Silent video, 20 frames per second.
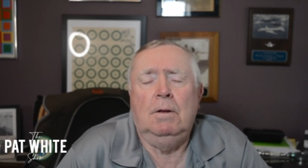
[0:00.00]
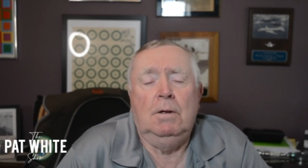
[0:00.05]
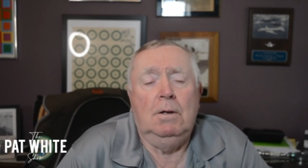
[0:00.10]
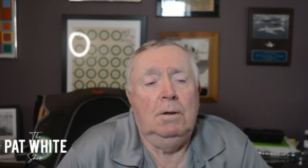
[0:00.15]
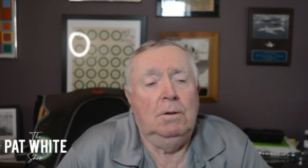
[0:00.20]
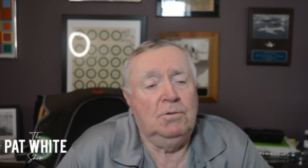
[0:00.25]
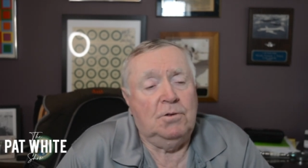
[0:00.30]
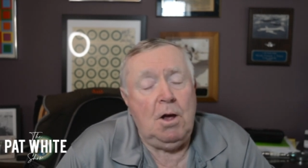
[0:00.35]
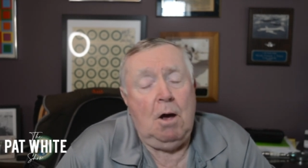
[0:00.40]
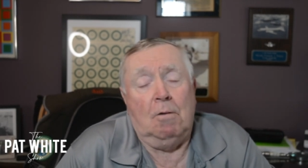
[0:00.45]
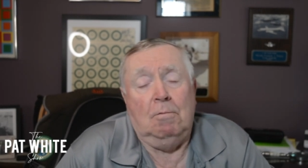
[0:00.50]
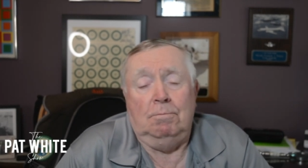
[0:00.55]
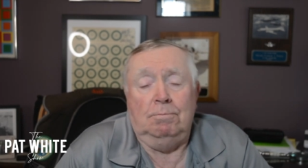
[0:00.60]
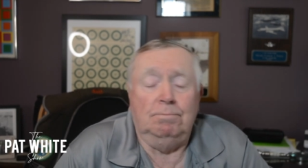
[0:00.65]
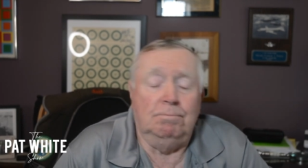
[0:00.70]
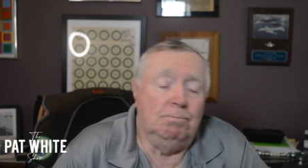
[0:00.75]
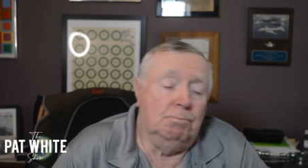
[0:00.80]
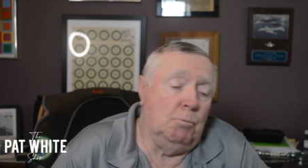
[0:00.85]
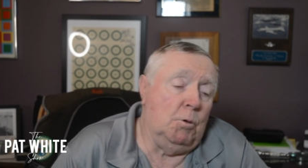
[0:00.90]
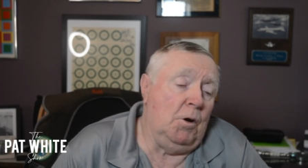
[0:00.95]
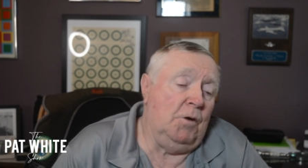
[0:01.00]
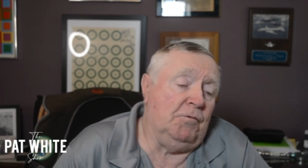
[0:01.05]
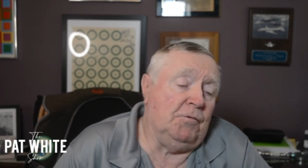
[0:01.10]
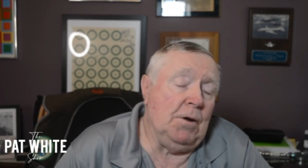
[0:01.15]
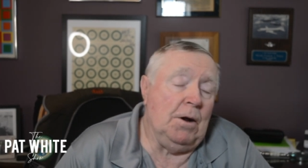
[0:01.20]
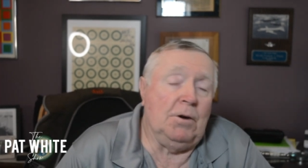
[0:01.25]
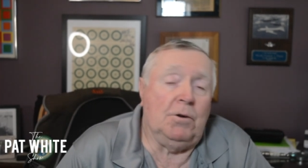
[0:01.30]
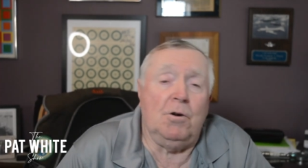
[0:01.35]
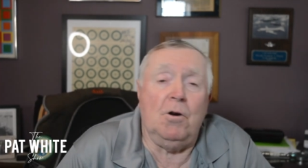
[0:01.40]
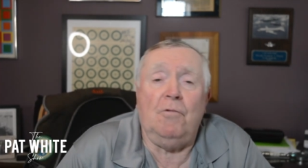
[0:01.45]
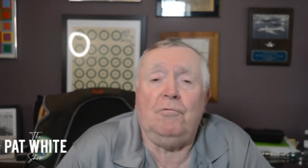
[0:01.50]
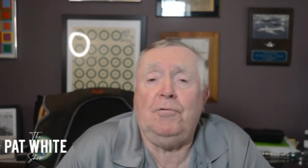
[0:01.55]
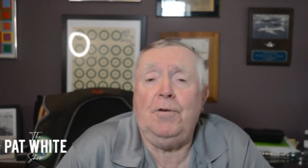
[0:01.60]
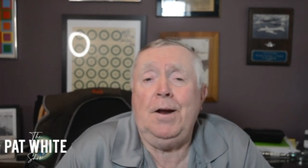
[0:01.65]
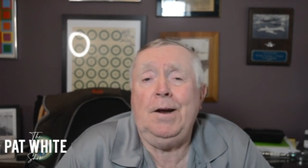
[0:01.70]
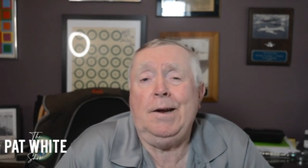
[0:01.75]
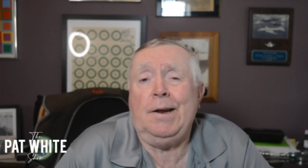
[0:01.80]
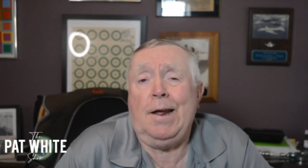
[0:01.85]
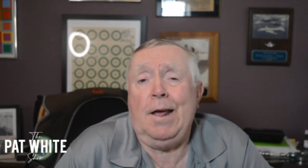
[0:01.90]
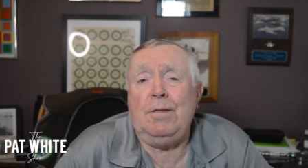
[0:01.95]
So, boyfriend,
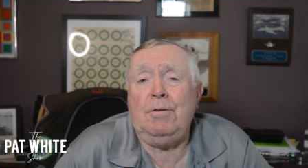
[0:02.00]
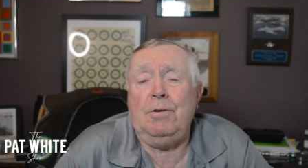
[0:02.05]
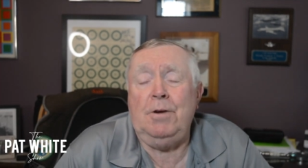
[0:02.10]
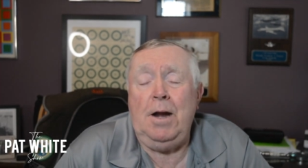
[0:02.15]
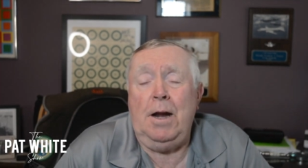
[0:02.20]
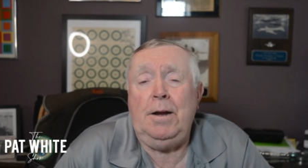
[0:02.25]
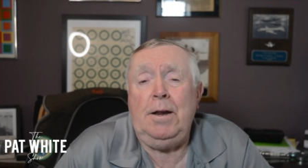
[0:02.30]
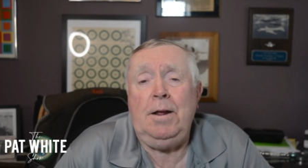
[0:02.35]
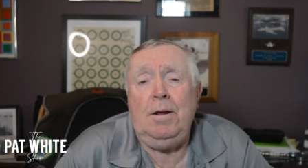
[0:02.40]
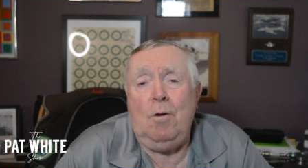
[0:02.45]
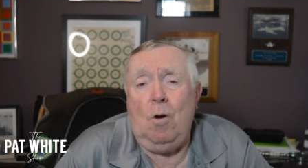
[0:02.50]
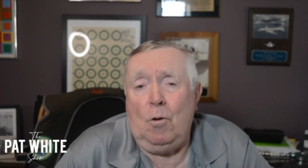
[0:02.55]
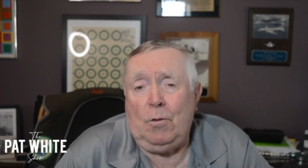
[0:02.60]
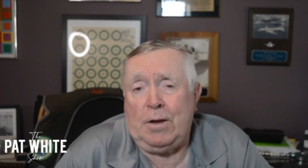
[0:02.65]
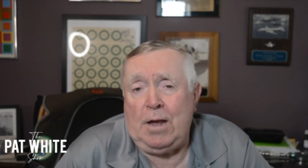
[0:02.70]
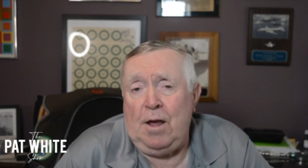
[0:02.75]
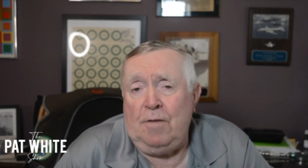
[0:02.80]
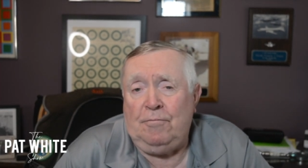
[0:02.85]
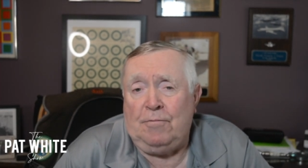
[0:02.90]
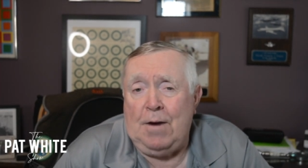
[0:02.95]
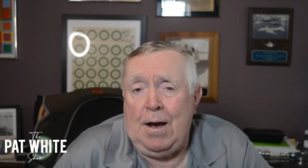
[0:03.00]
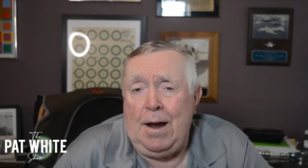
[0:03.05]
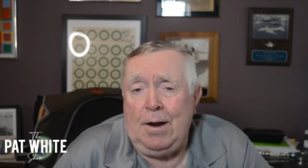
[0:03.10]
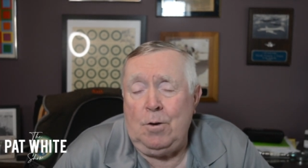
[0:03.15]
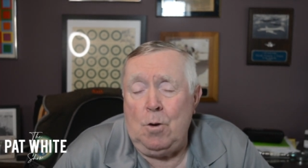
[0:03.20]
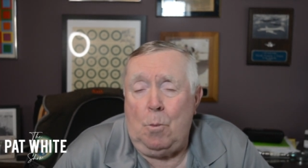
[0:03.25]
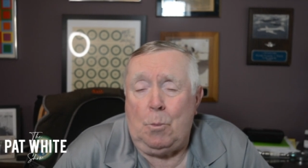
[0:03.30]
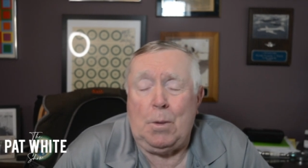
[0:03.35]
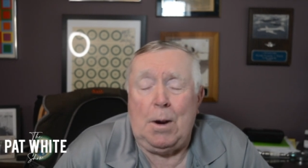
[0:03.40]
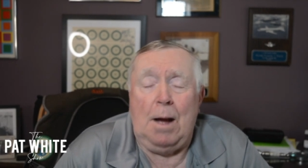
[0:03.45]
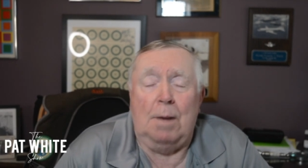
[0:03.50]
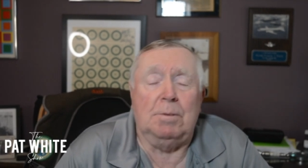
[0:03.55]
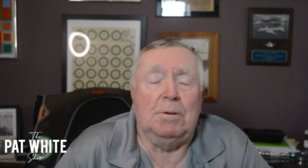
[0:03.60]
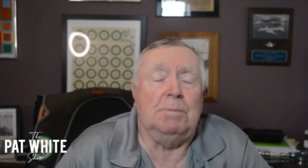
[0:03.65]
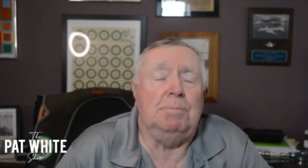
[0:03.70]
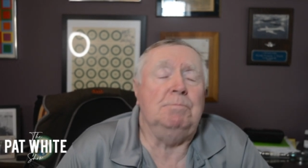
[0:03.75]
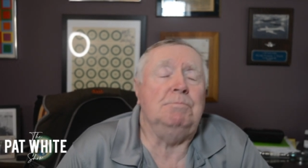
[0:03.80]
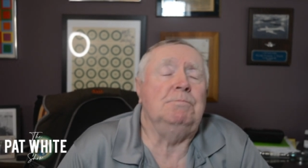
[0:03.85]
girlfriend together in Indy, okay, fine, no problem.